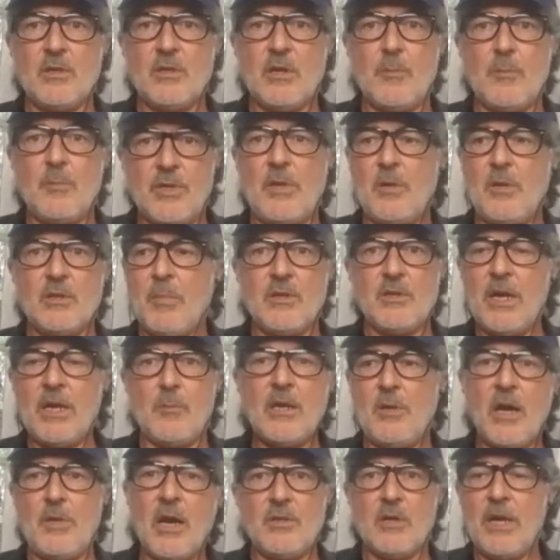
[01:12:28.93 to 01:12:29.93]
I mean, my
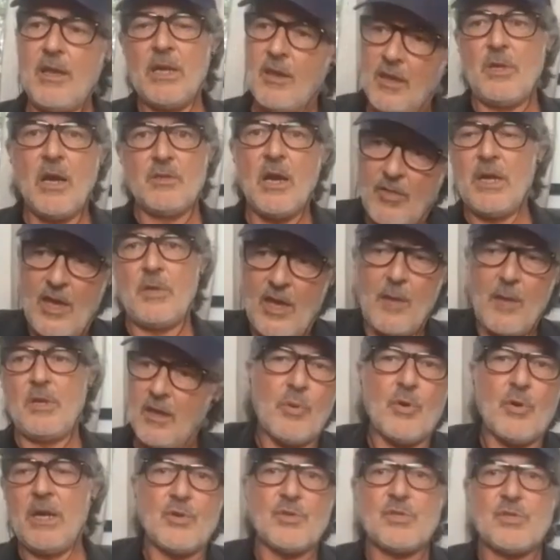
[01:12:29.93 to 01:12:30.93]
God, that
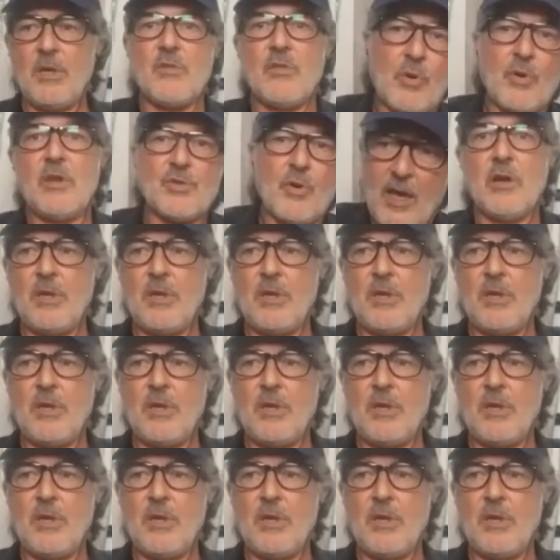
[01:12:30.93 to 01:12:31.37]
person there